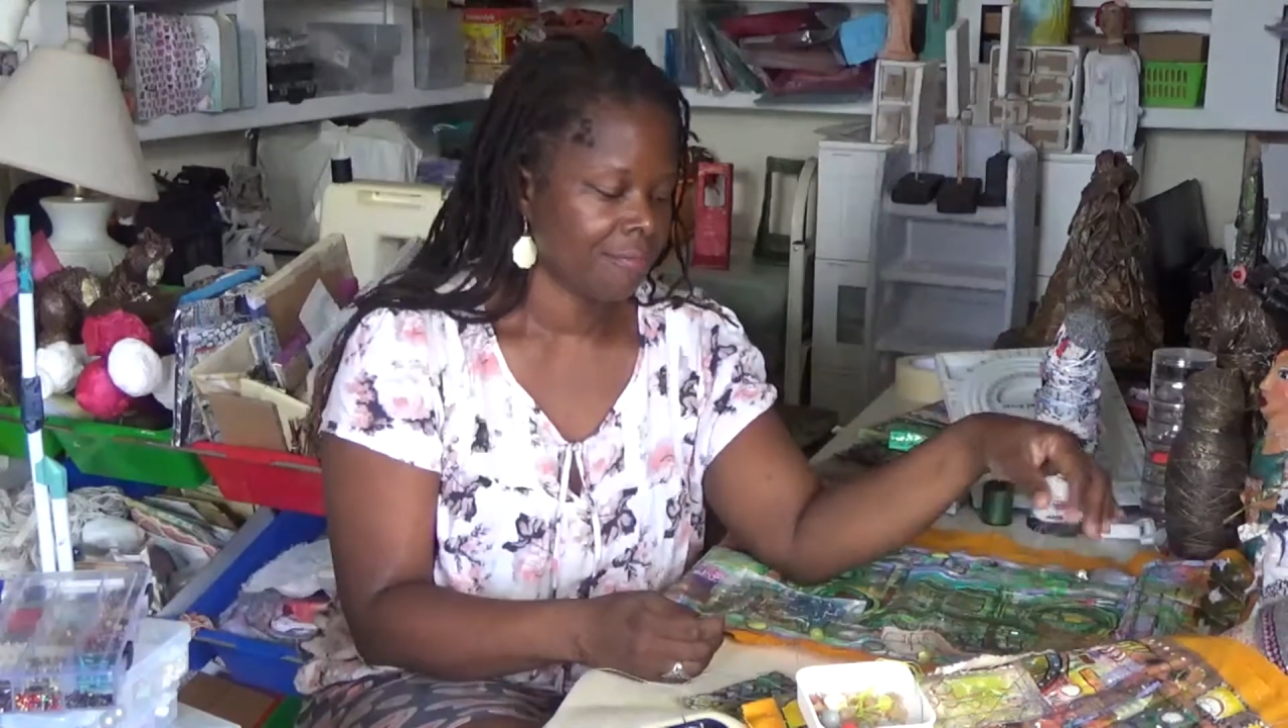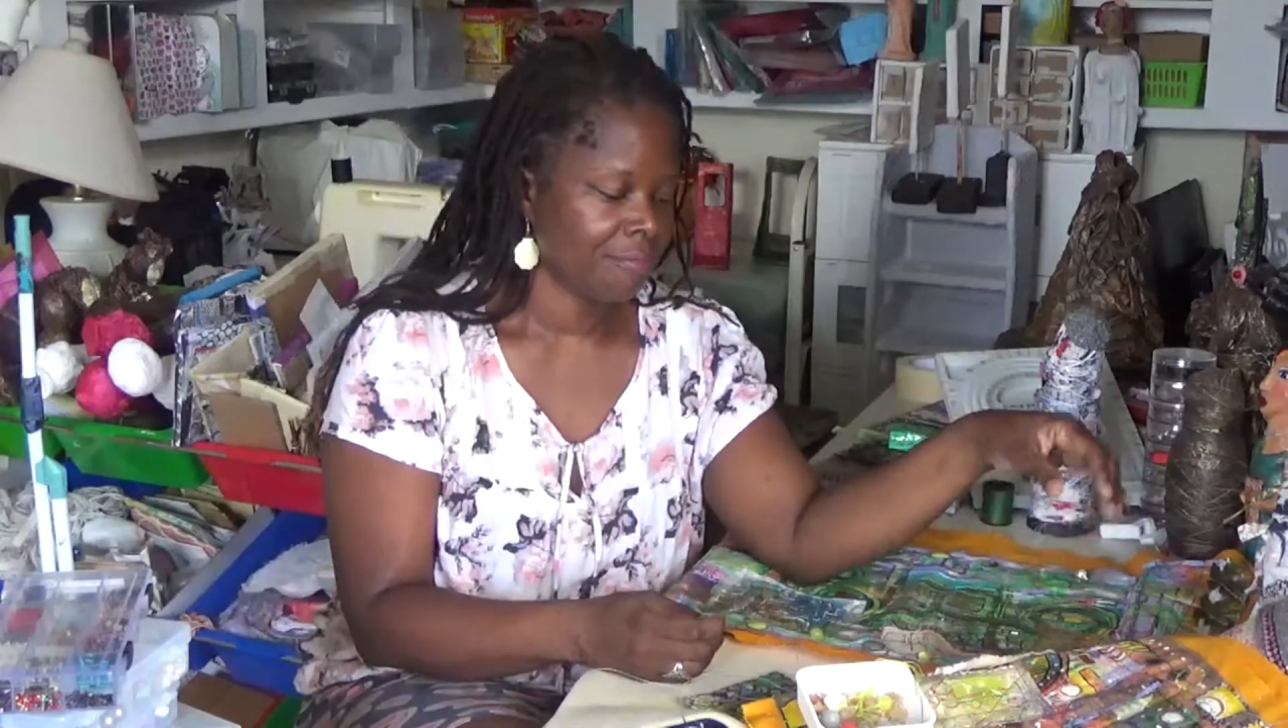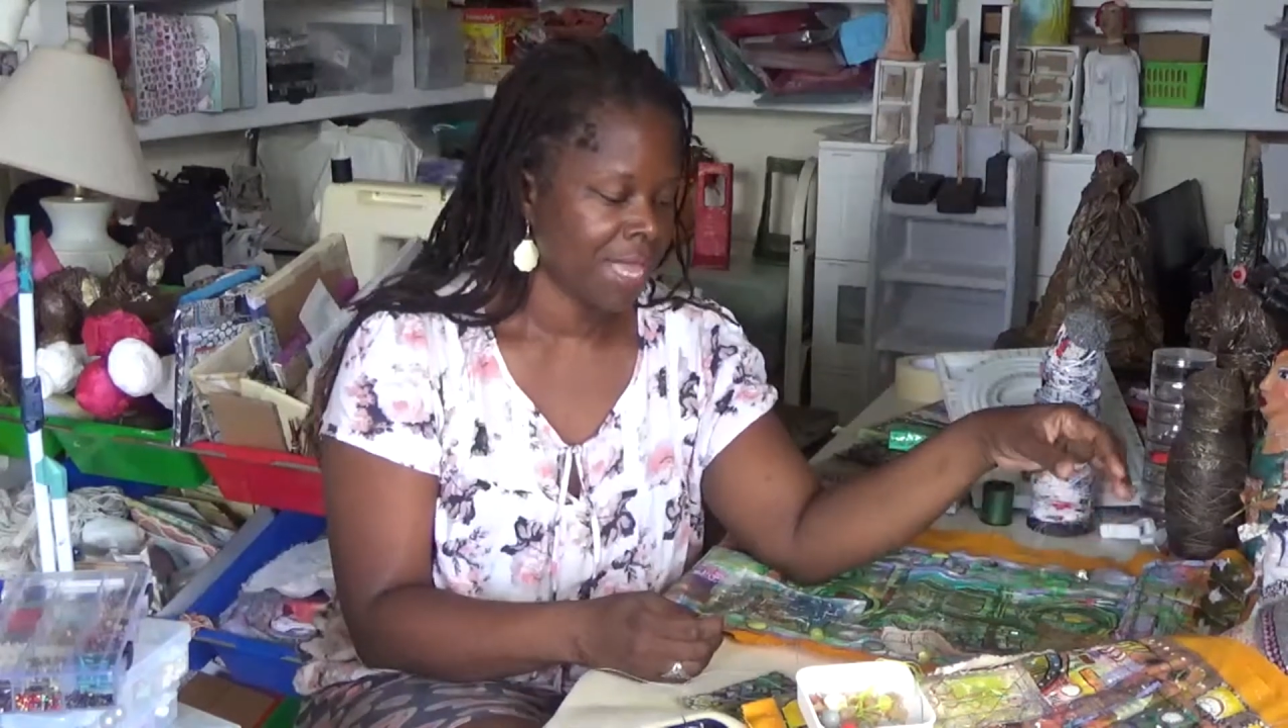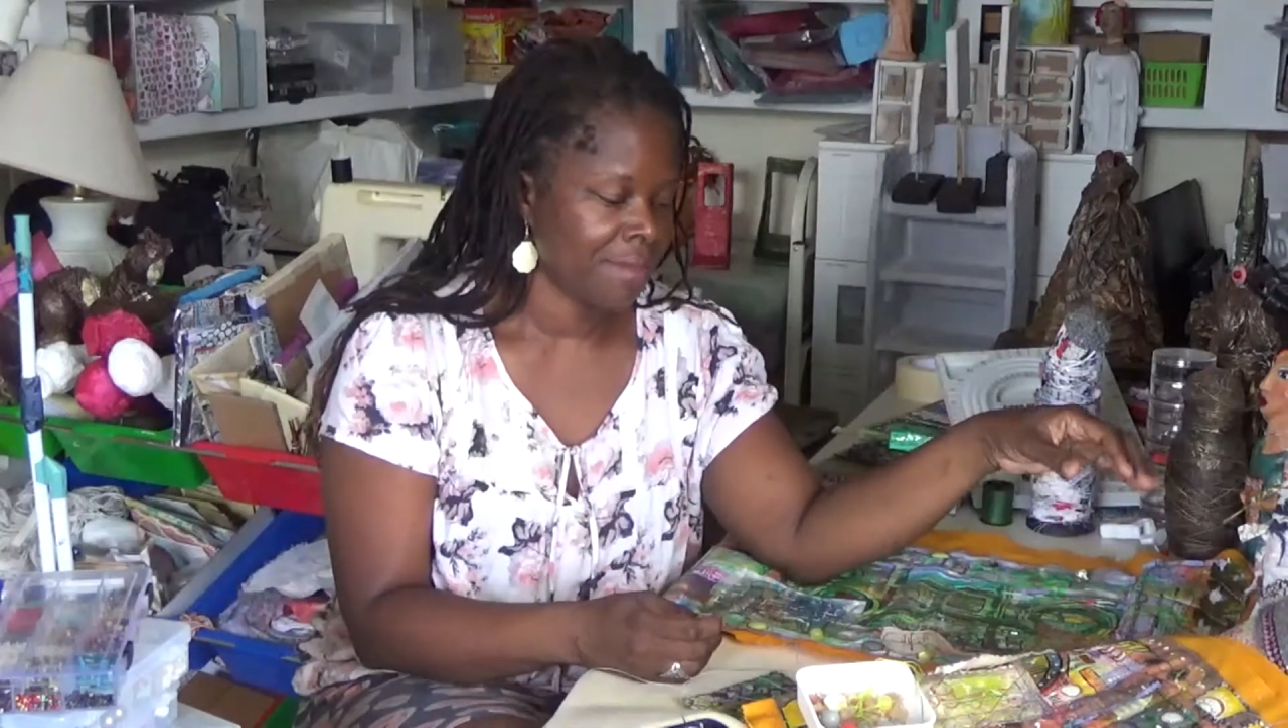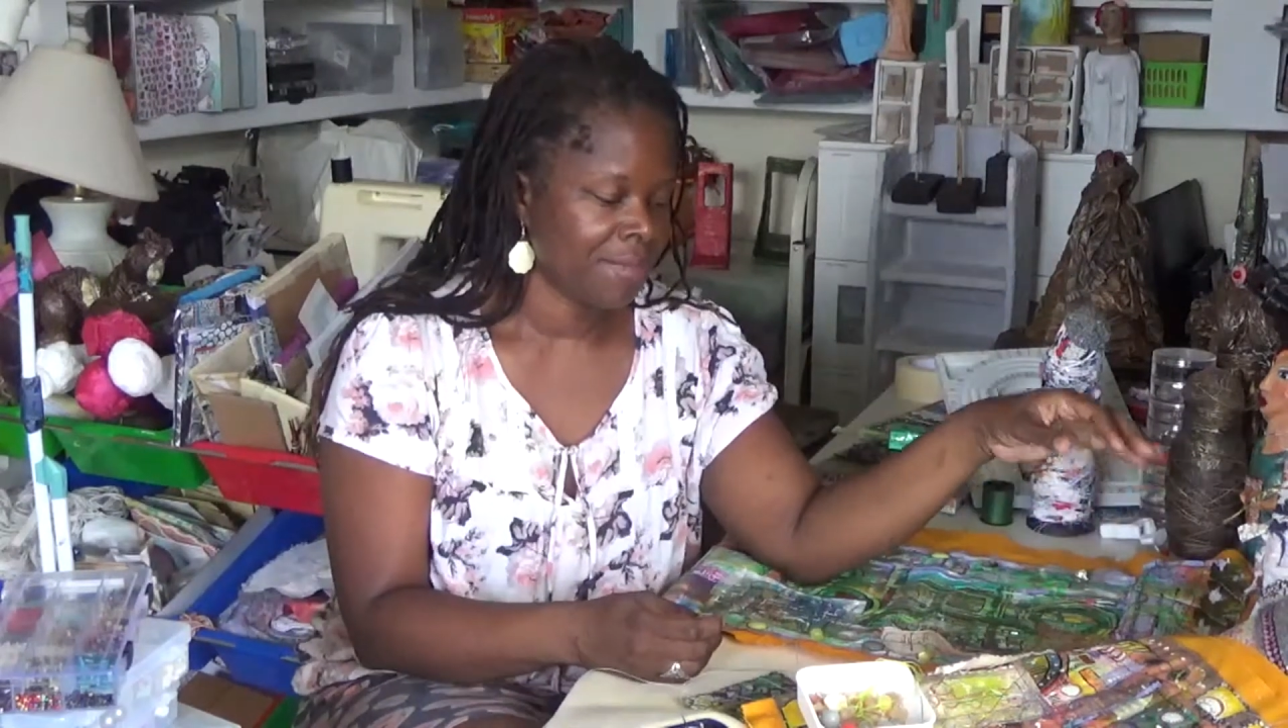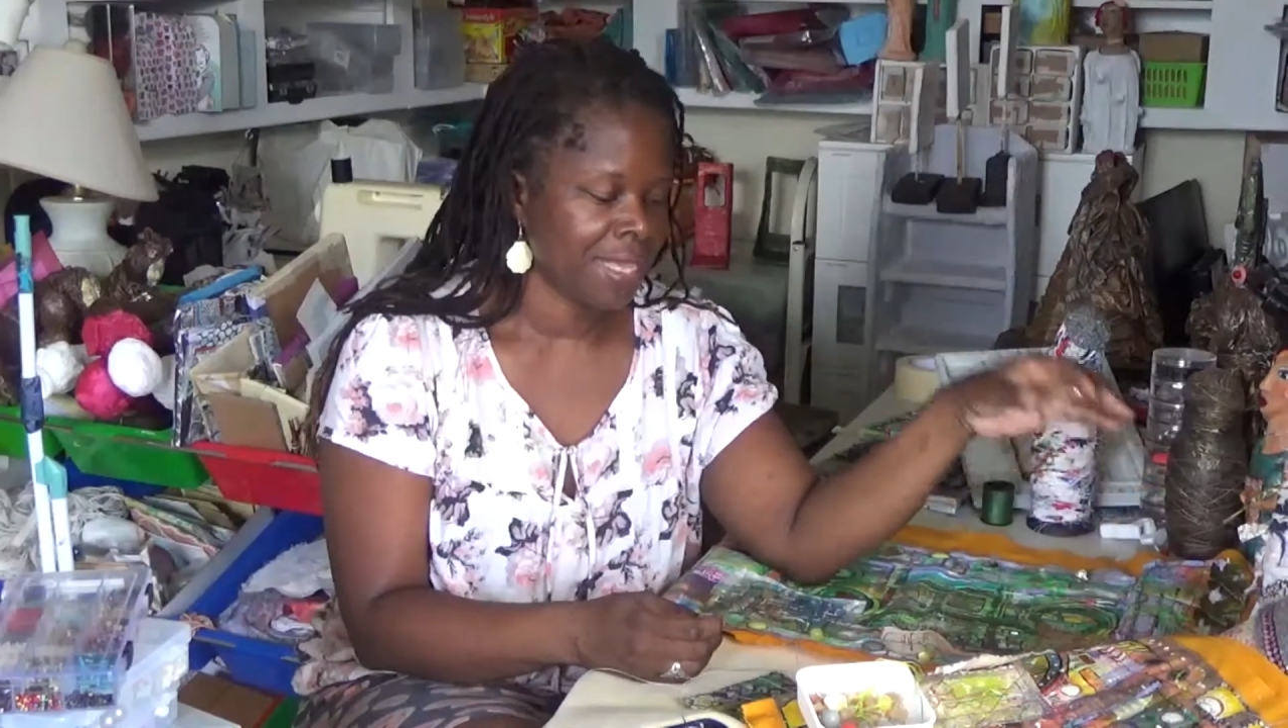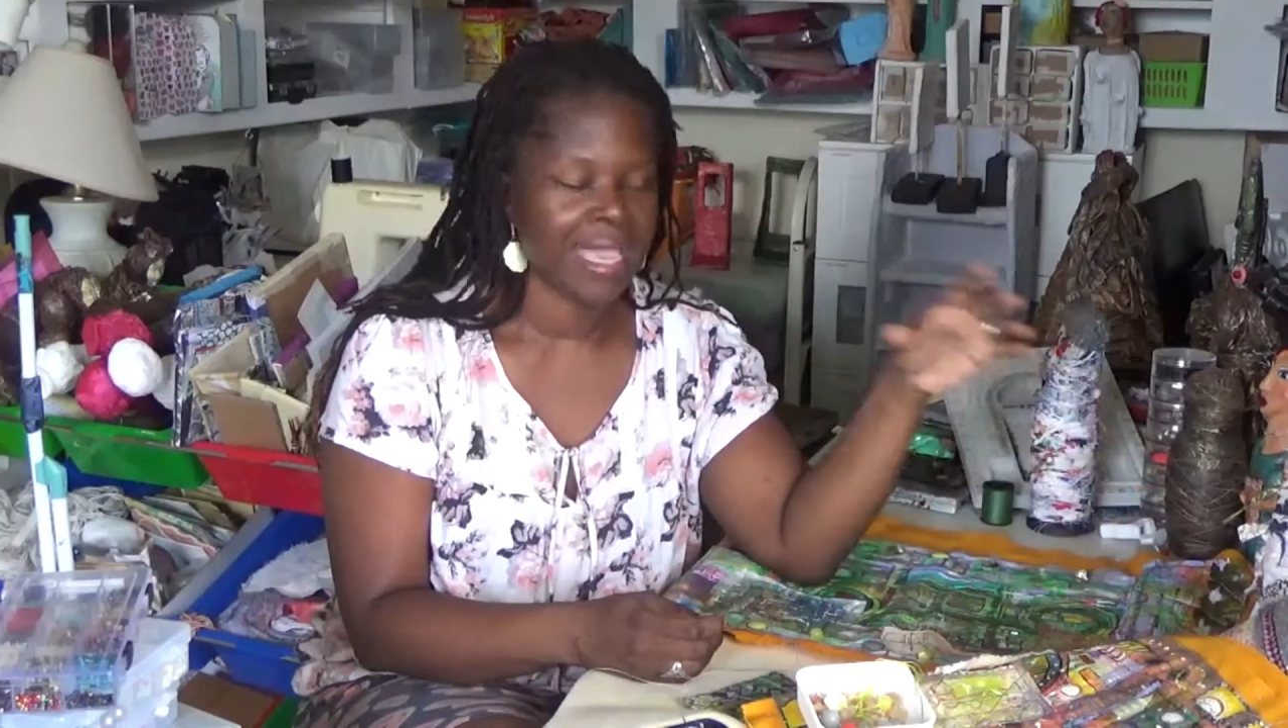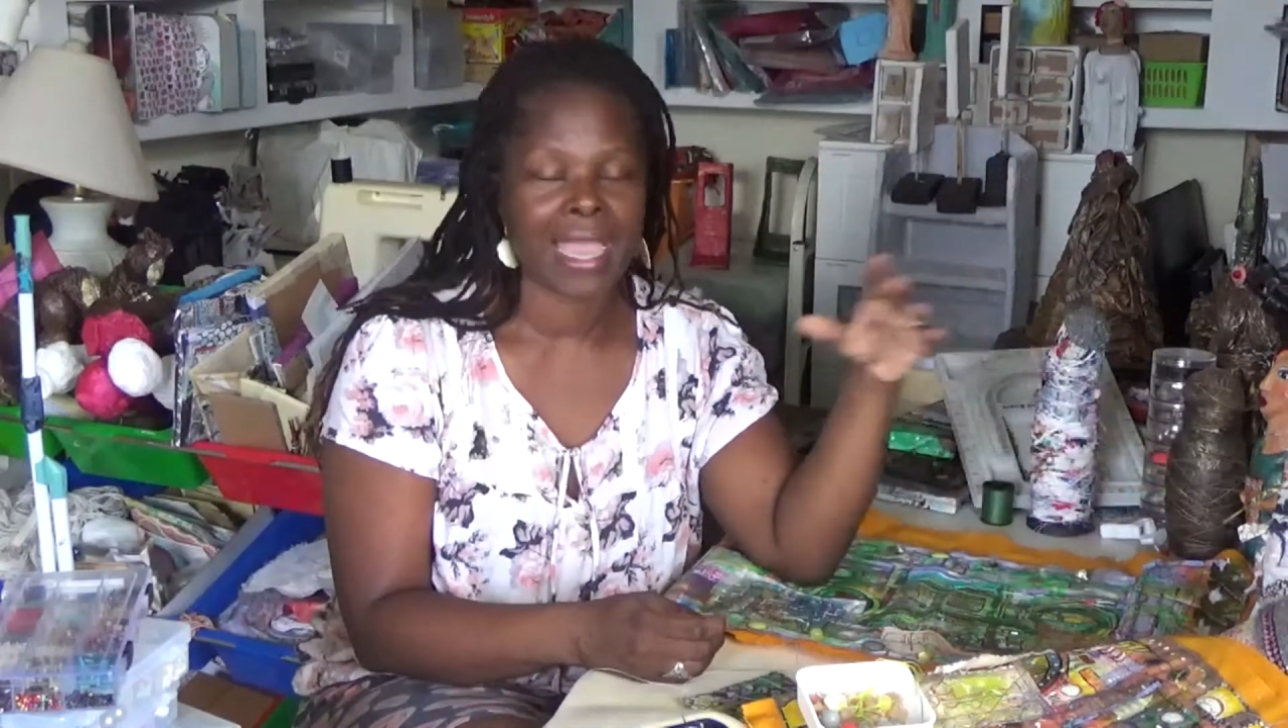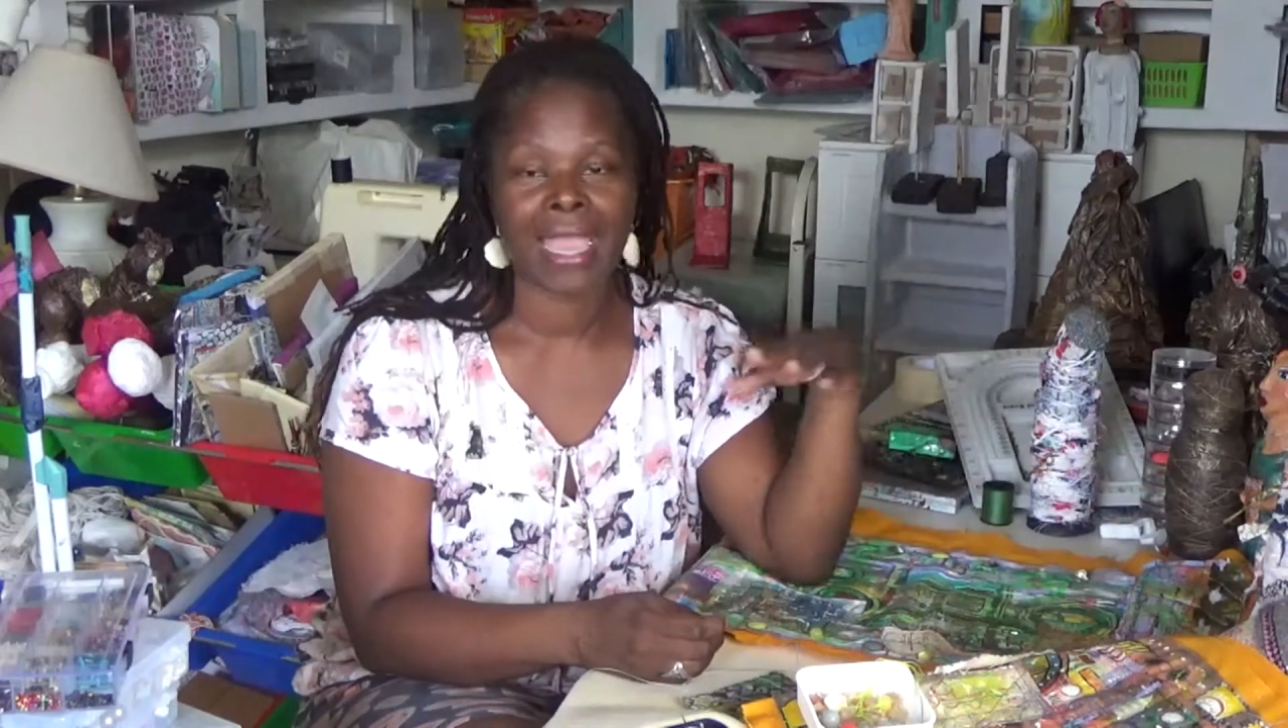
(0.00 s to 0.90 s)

maybe